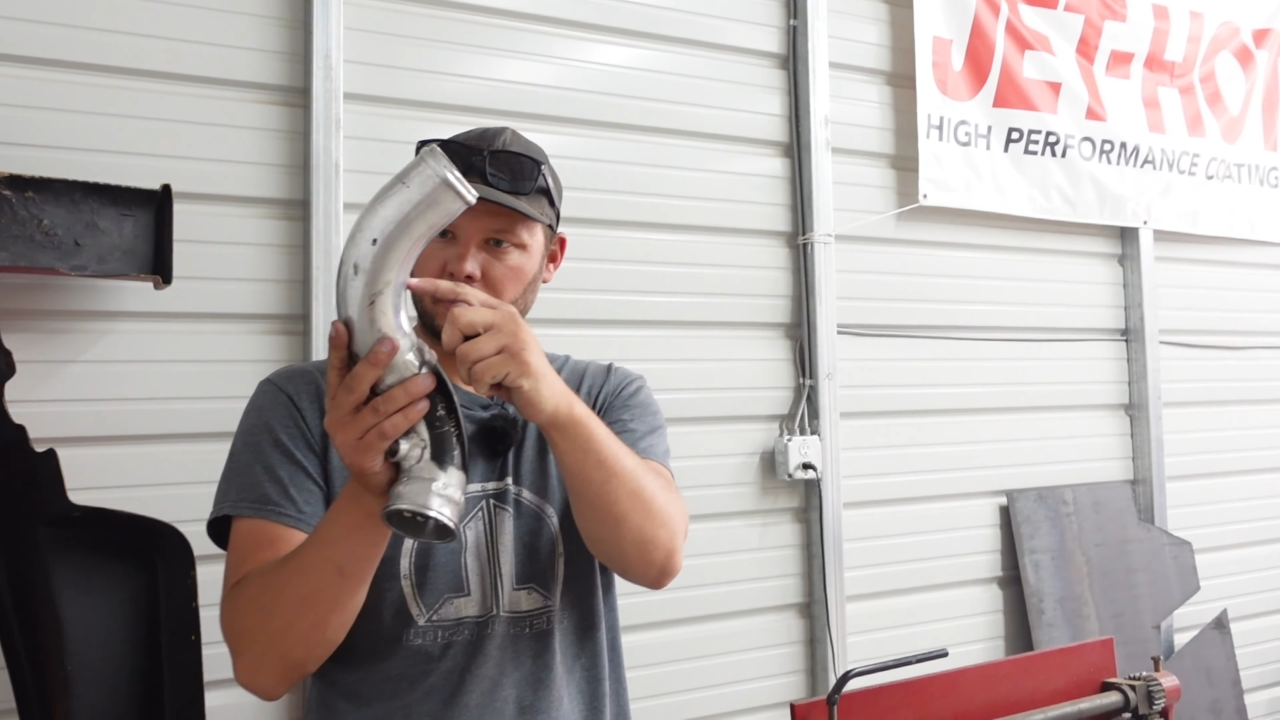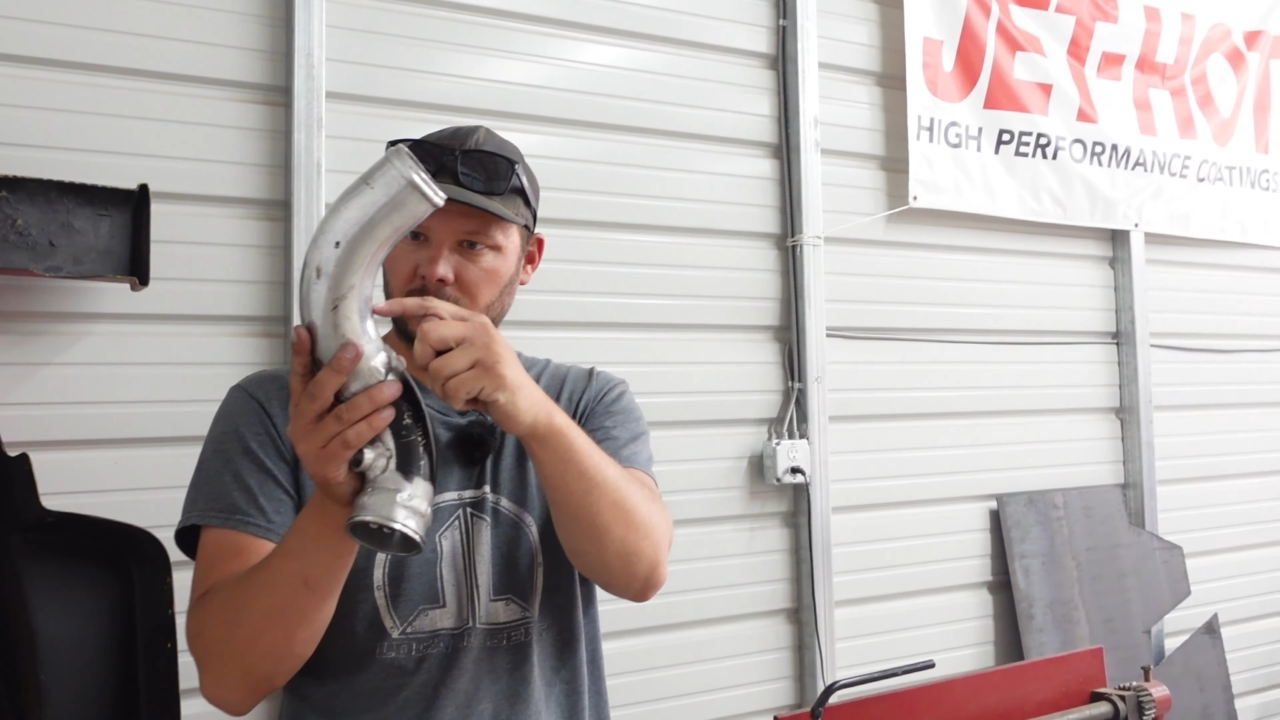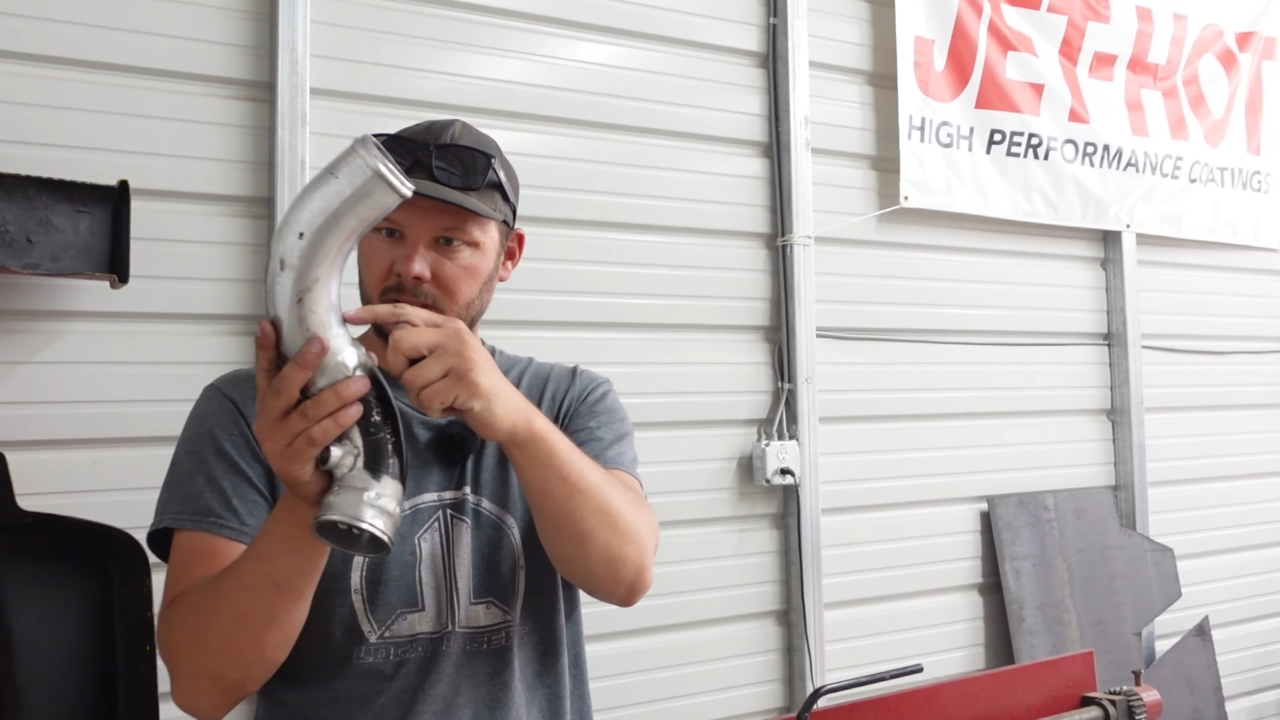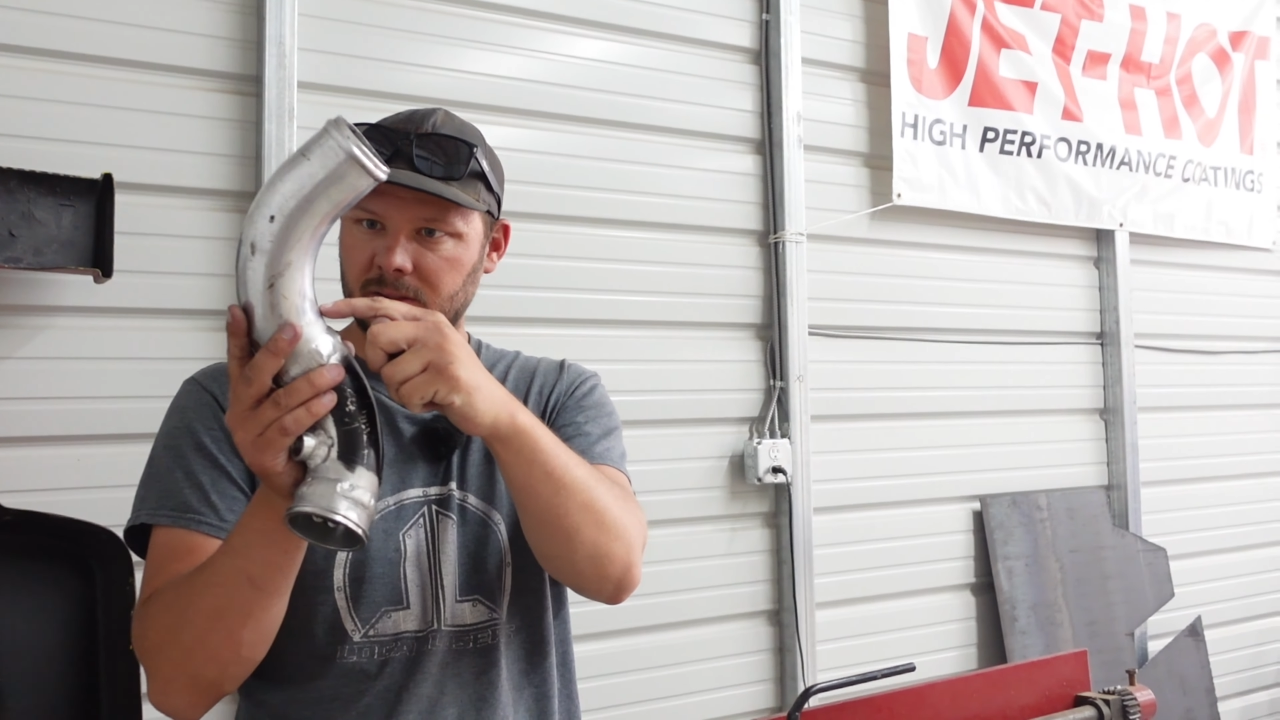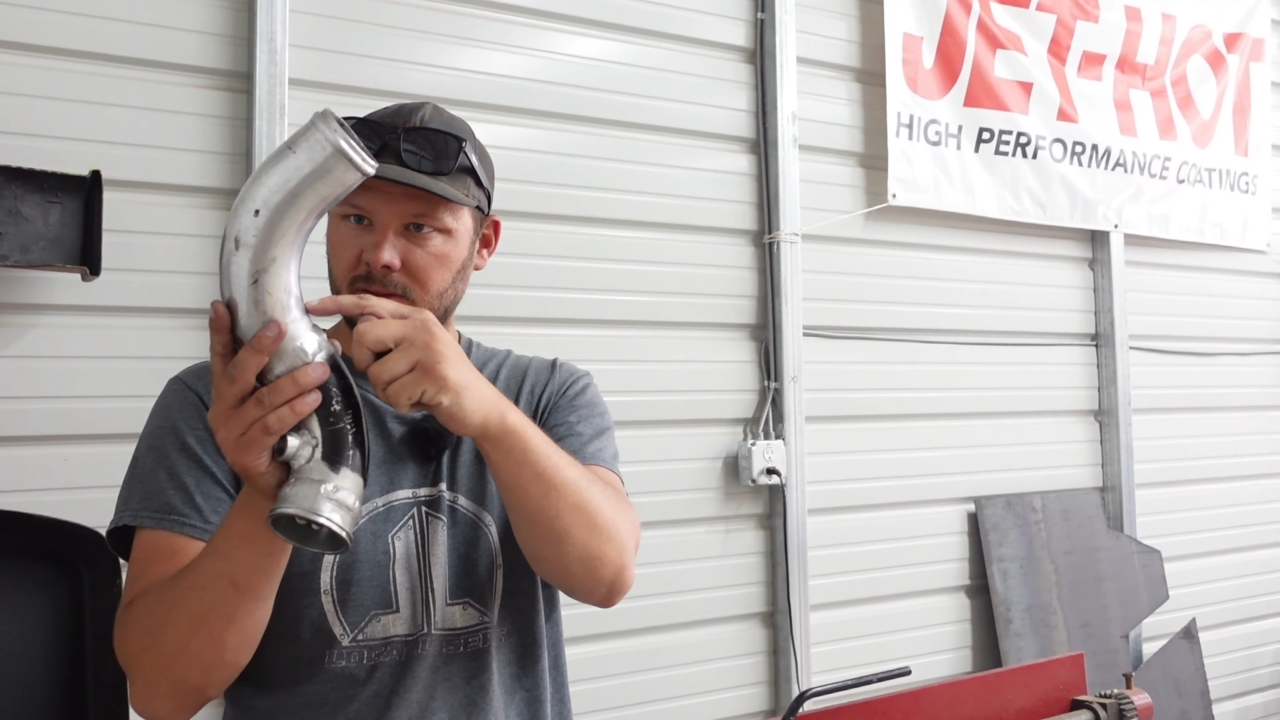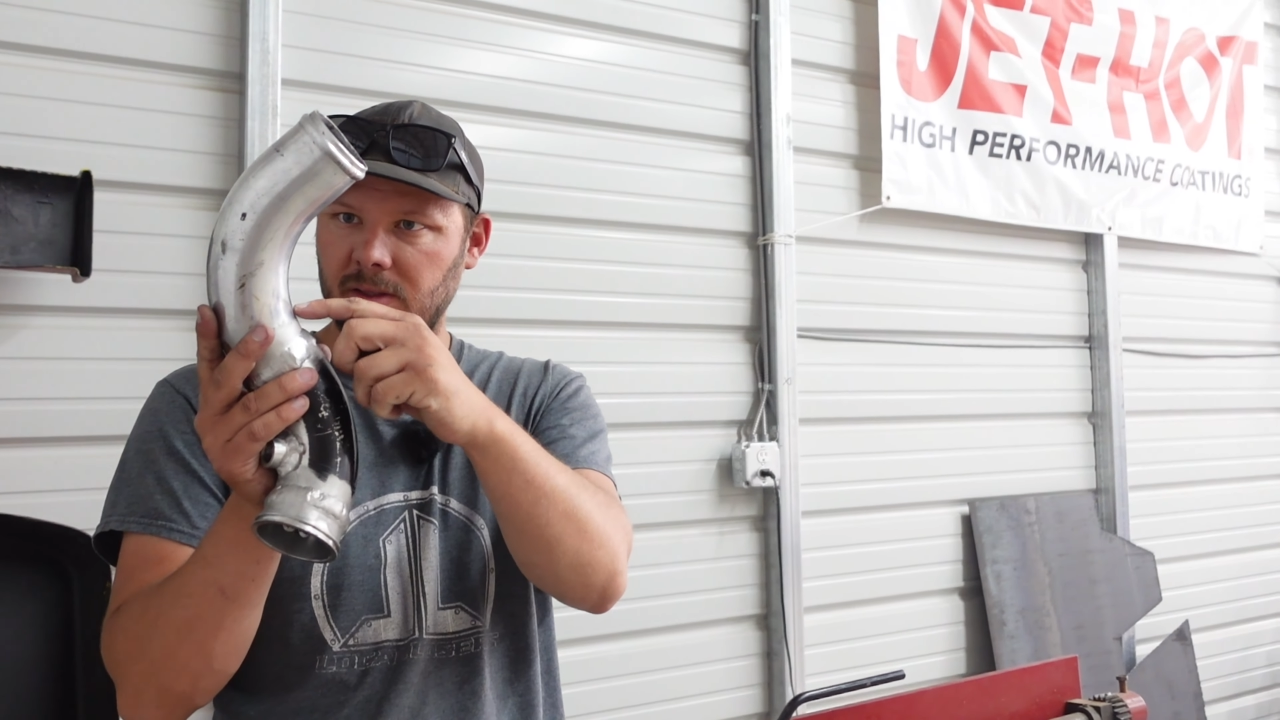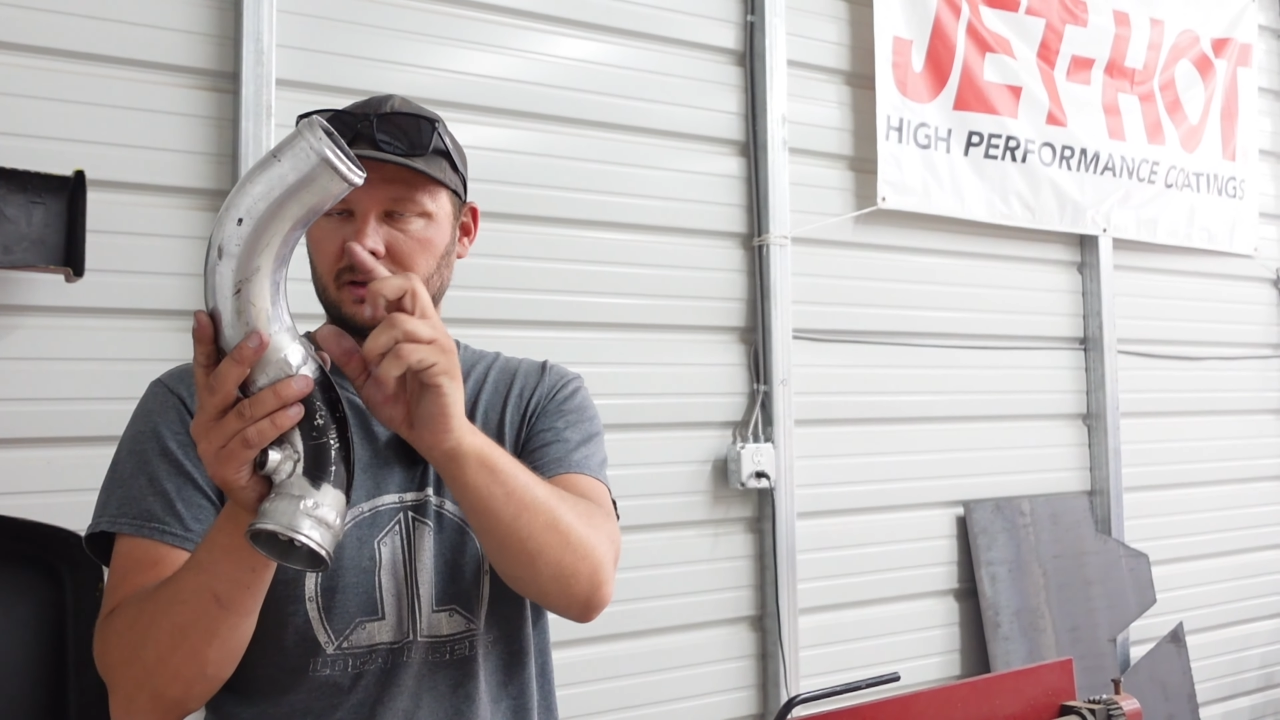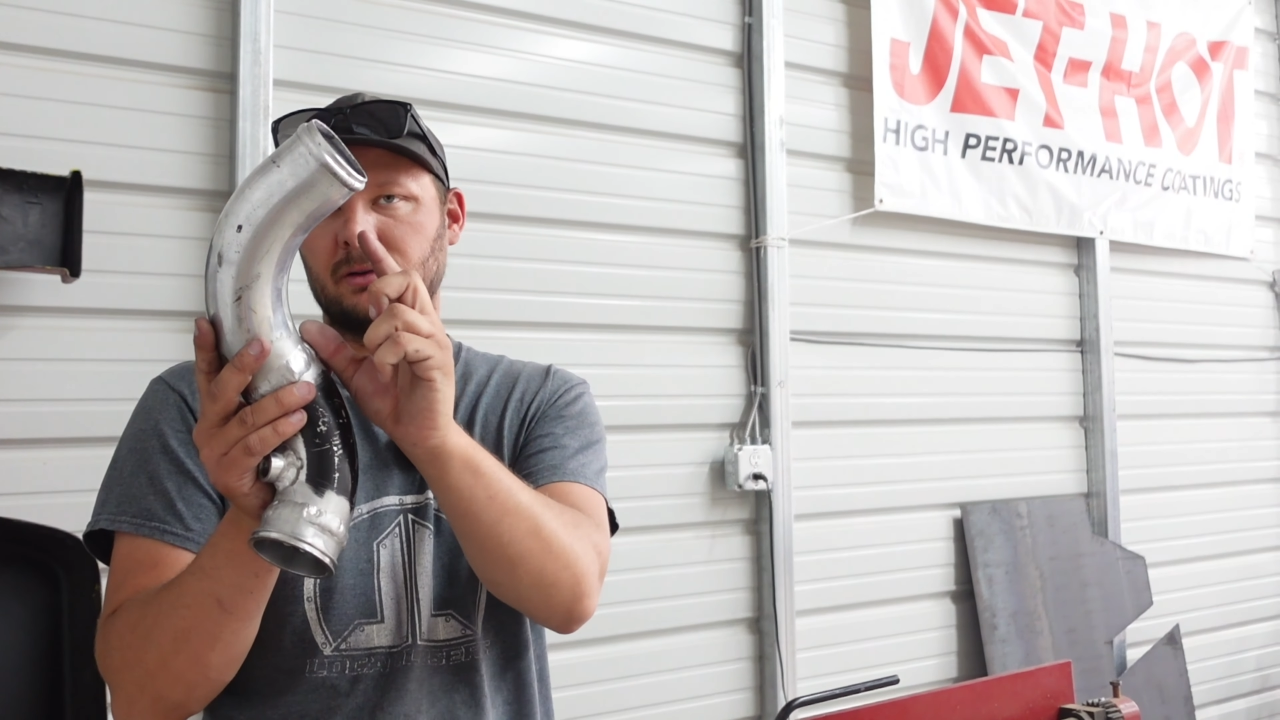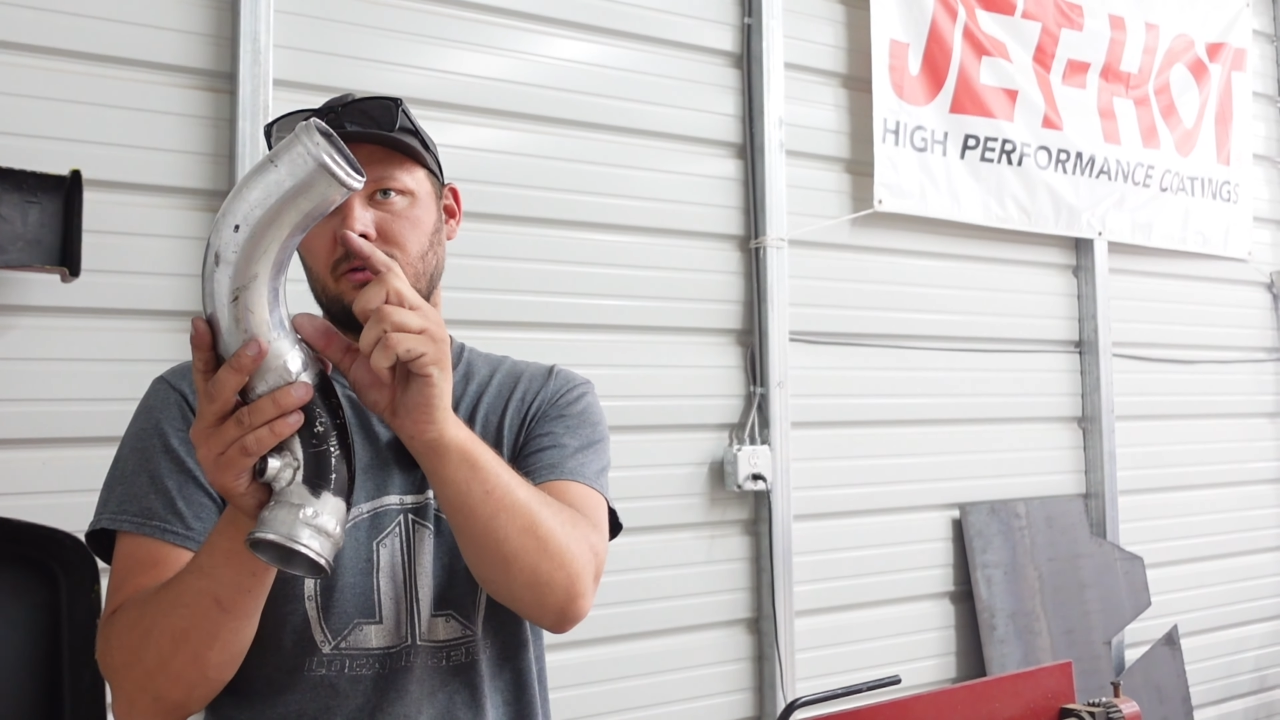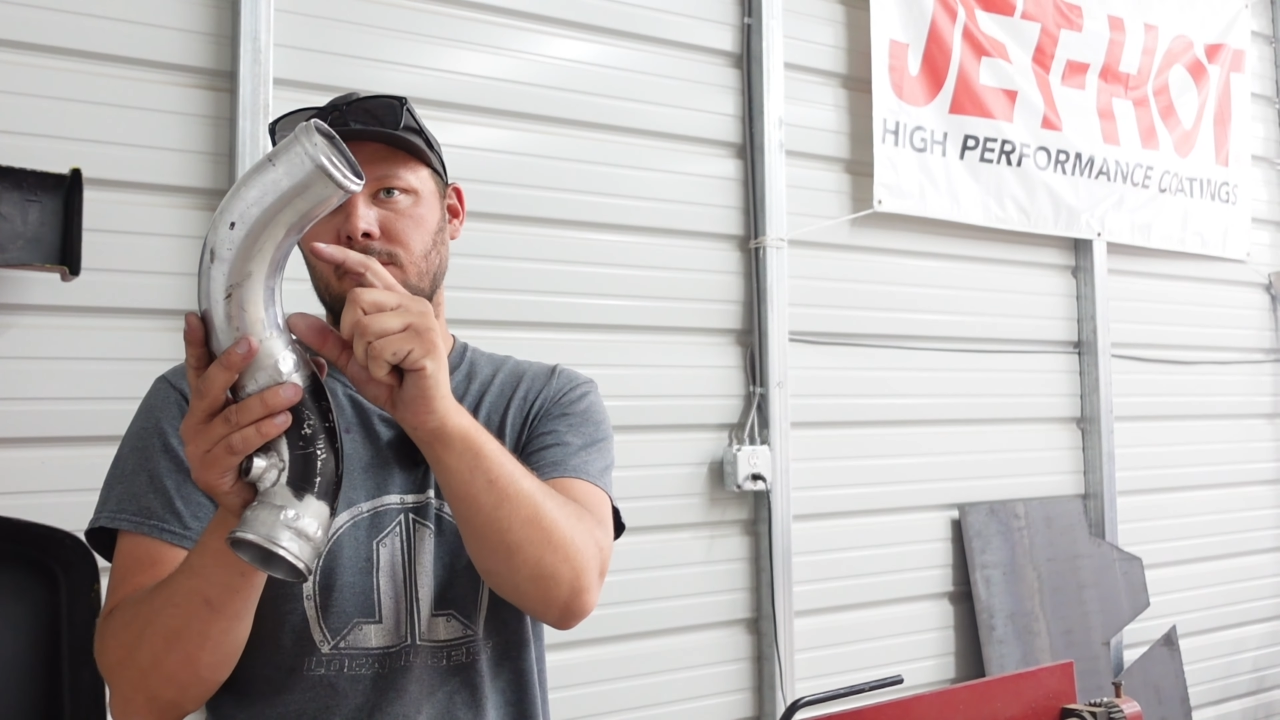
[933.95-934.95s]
compresses here,